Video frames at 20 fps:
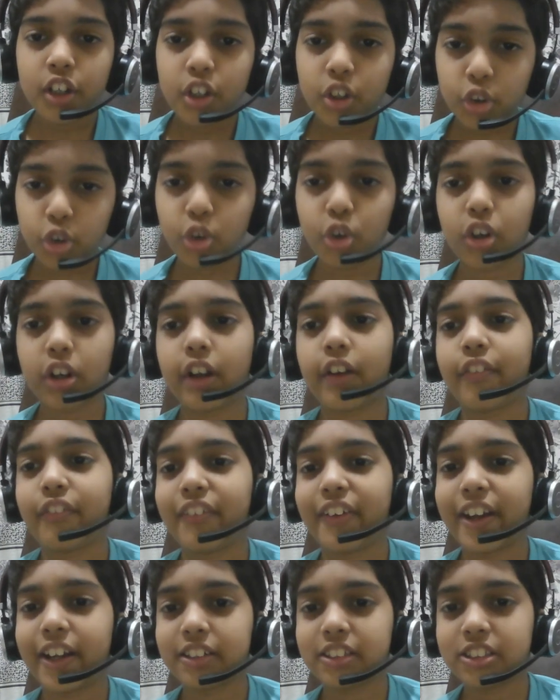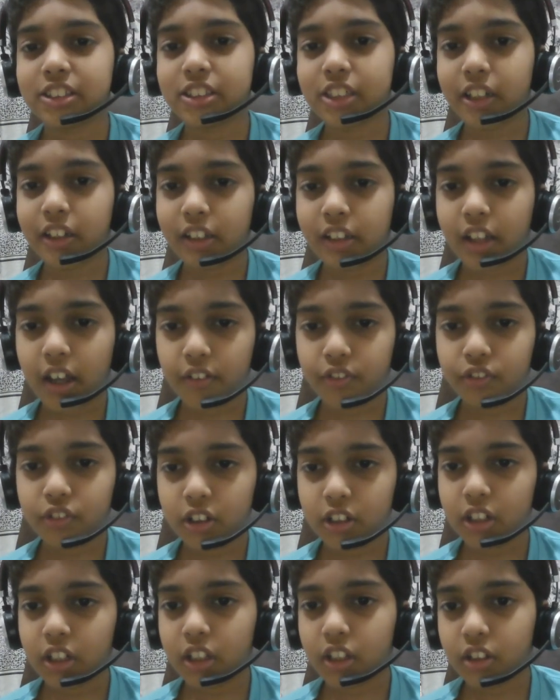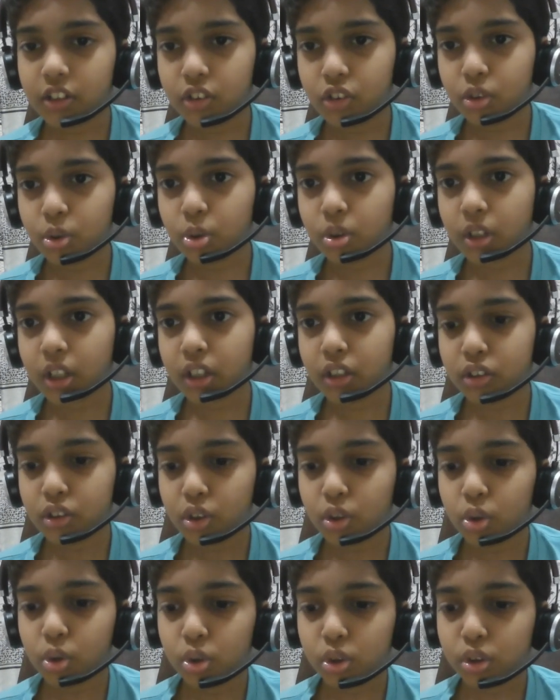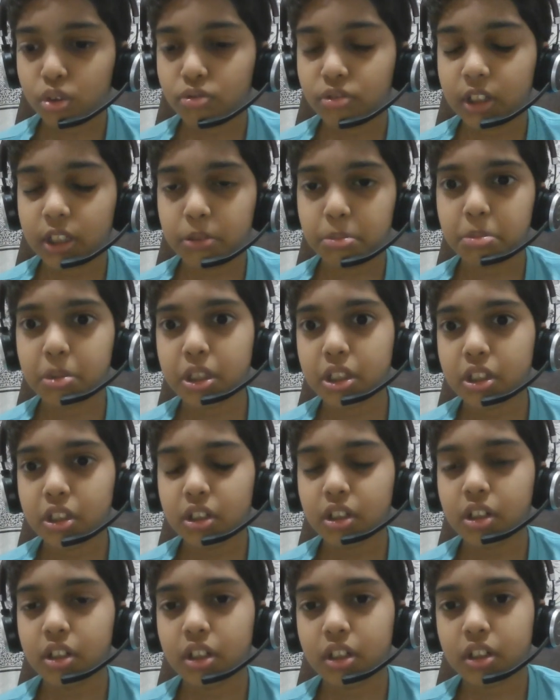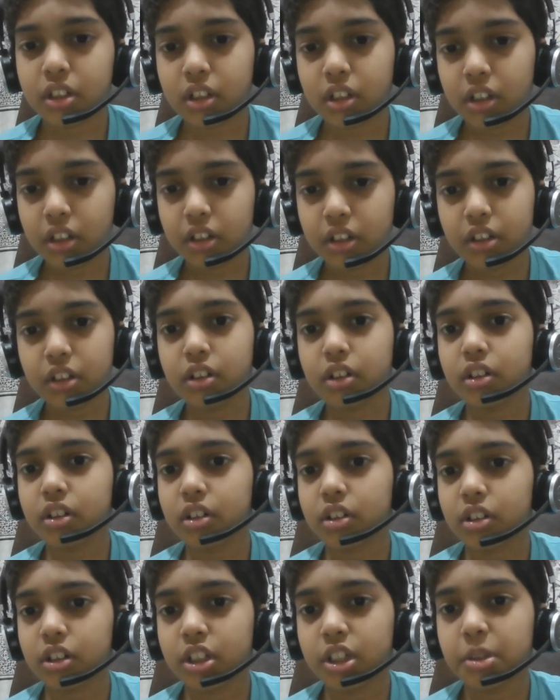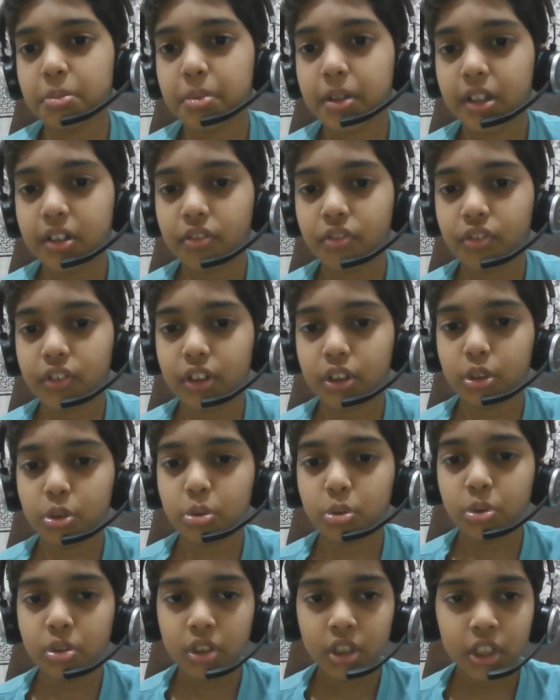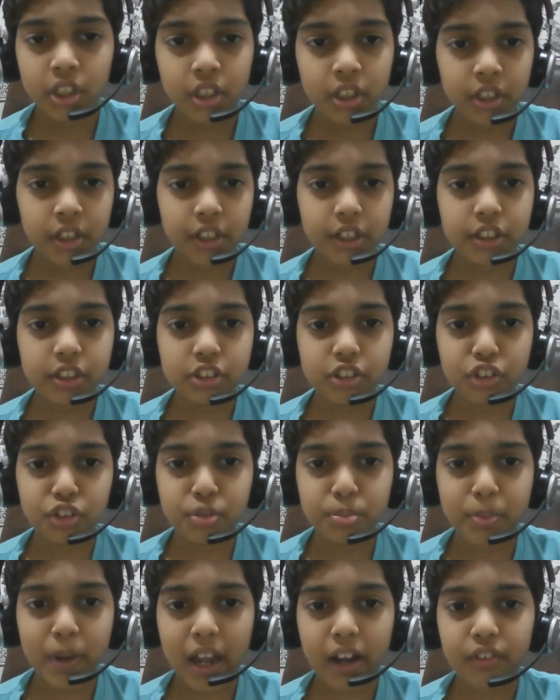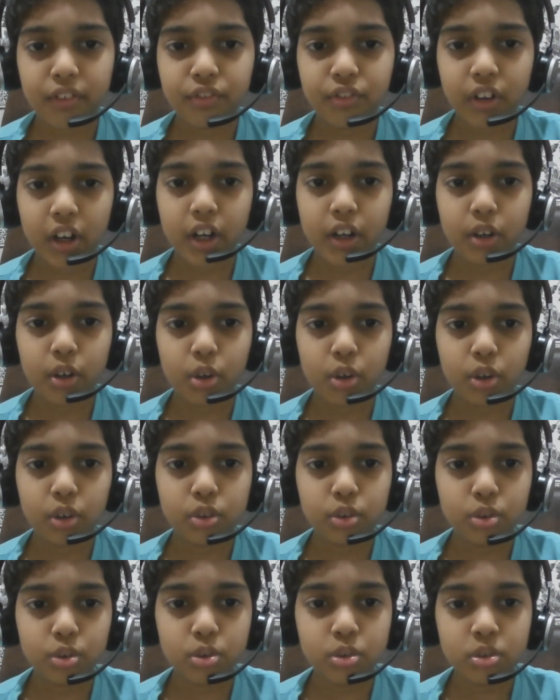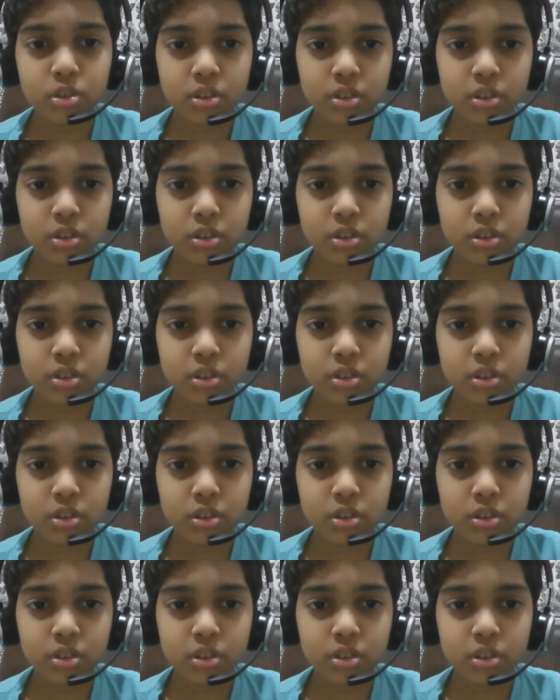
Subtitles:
Rook F8 check, and after takes, you take the whole queen, but it didn't really benefit you. It just backfired on you.